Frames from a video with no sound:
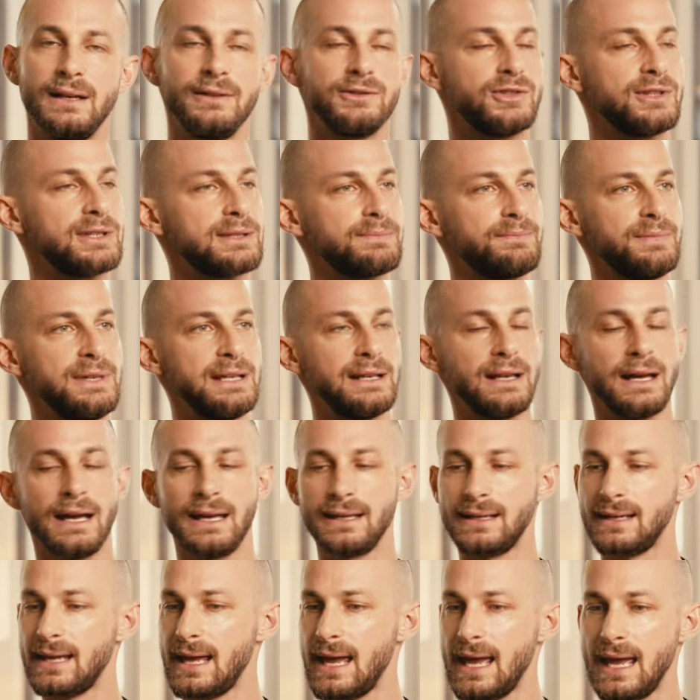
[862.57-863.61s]
Just be
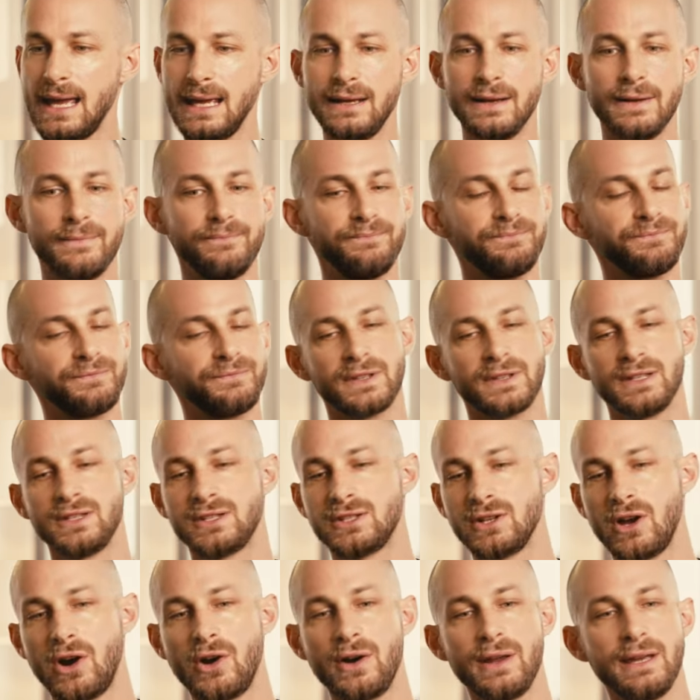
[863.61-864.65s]
like, hey,
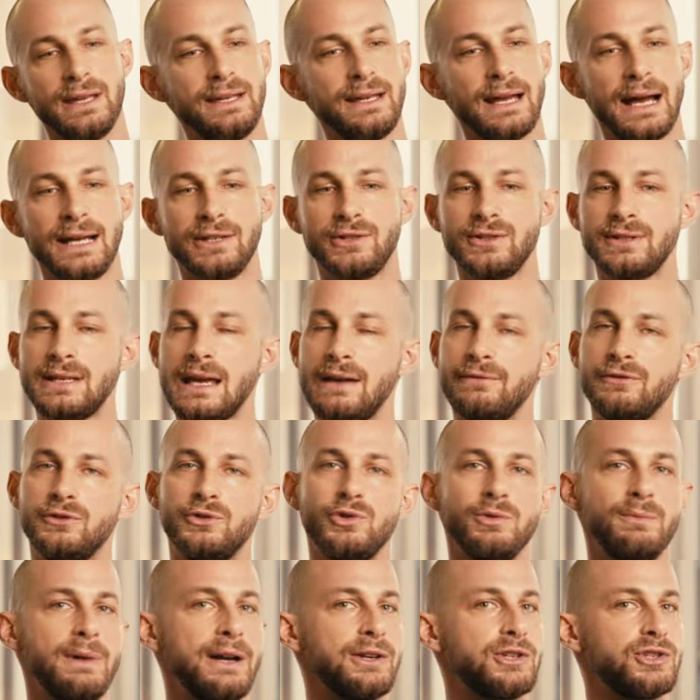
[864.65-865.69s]
sorry, I just have
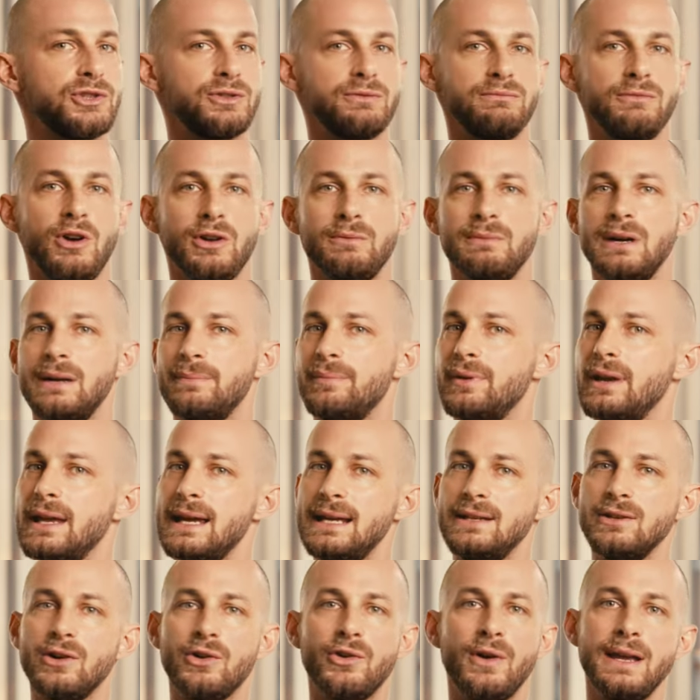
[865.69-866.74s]
too much on my
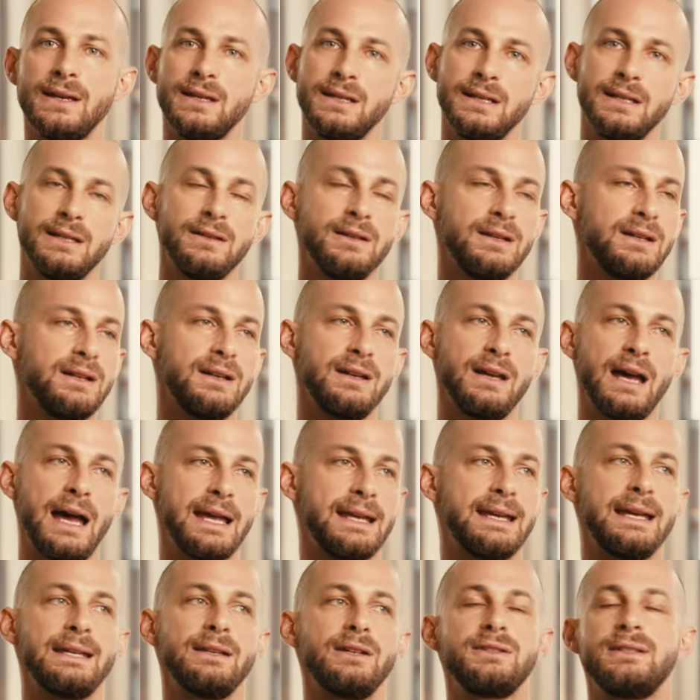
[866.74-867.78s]
plate already. I
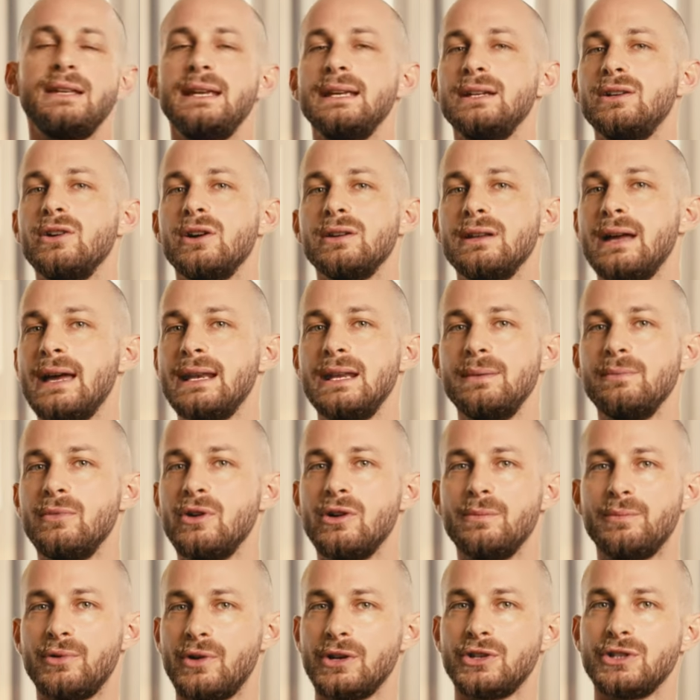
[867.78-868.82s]
cannot take on any
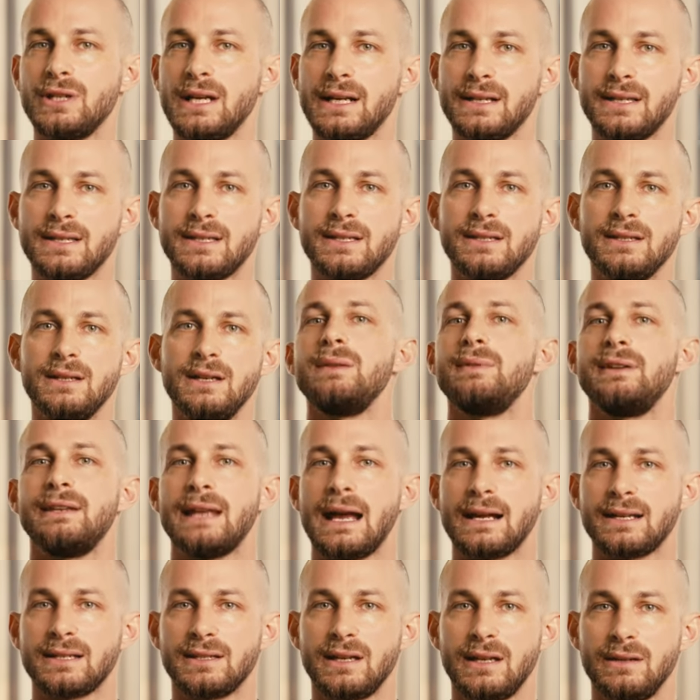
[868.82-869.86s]
more projects. Maybe
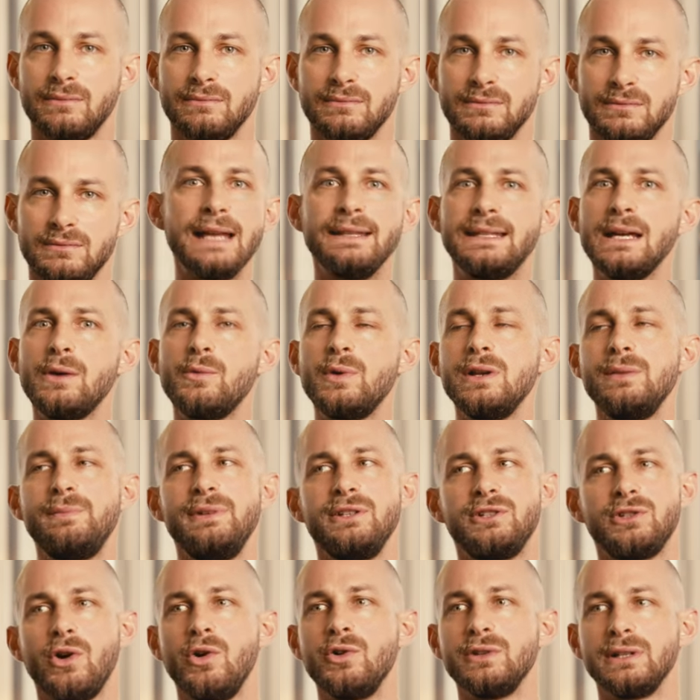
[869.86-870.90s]
next time. And they will
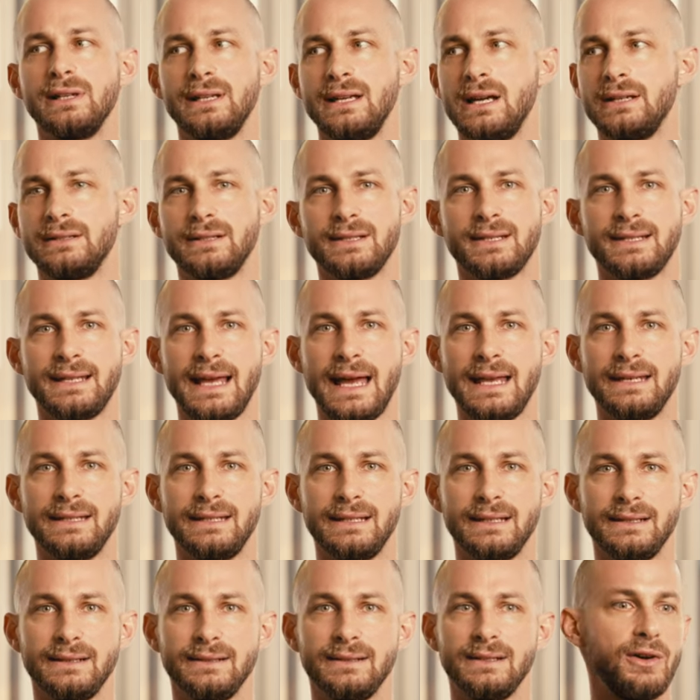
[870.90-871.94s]
be totally
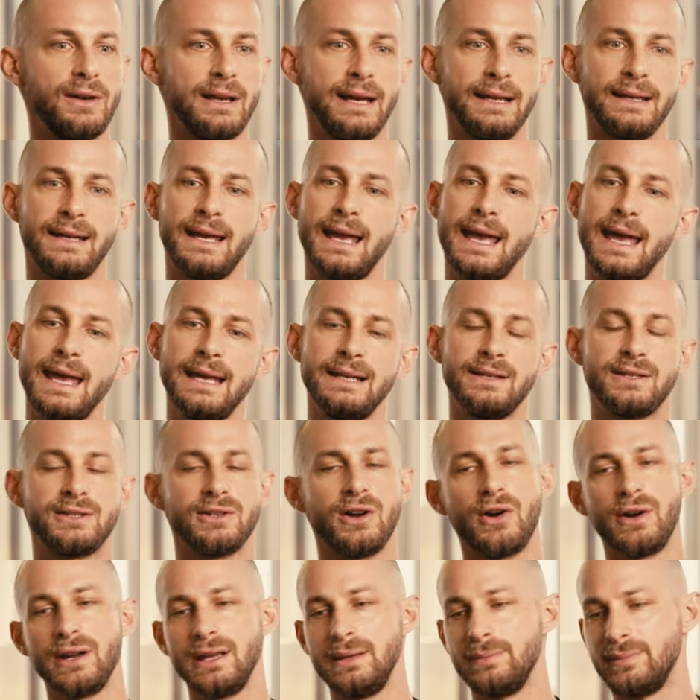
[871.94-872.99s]
understanding. Or like, hey,
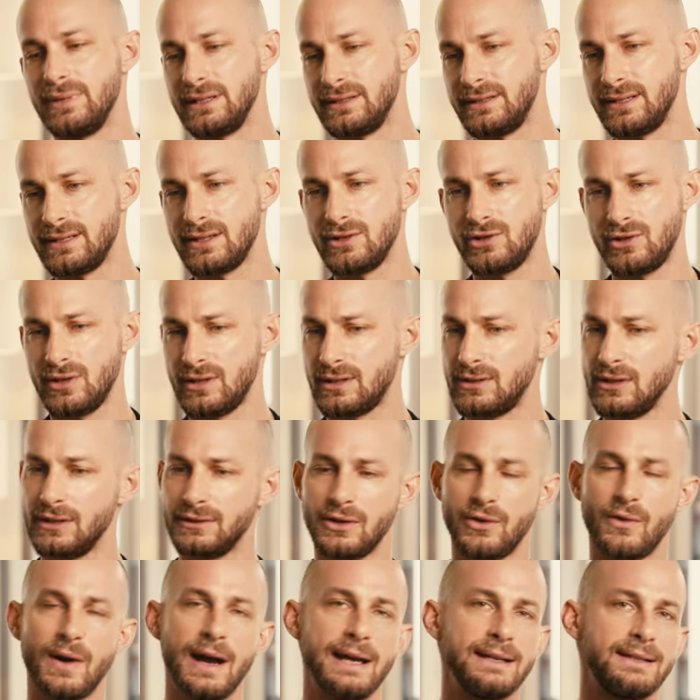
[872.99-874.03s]
sorry, but this is just not
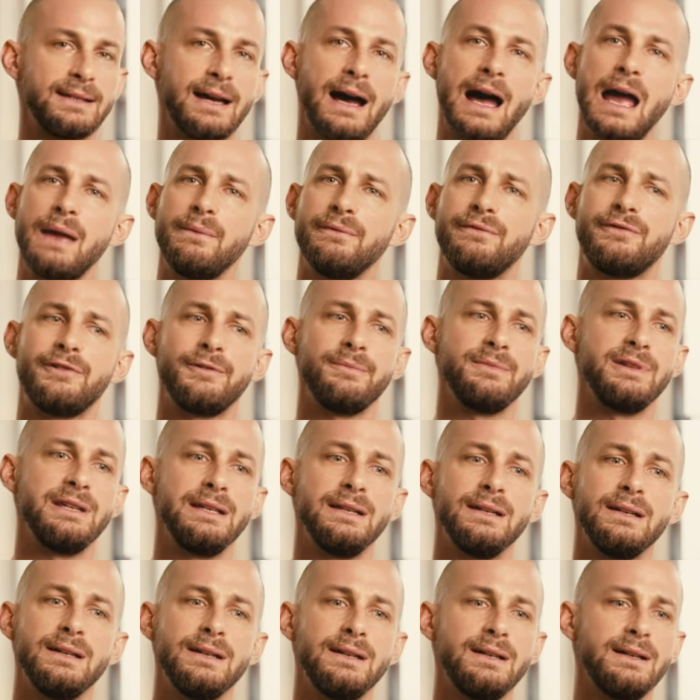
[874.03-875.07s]
the right time for
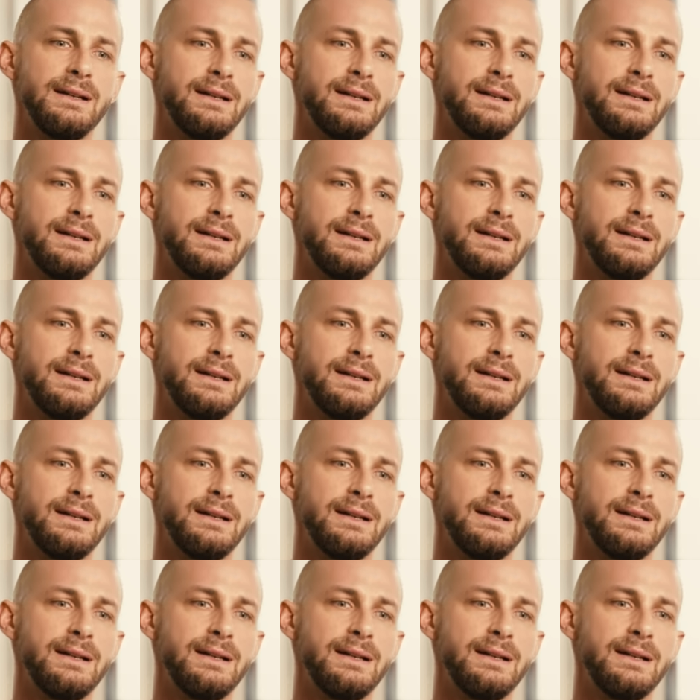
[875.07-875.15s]
me.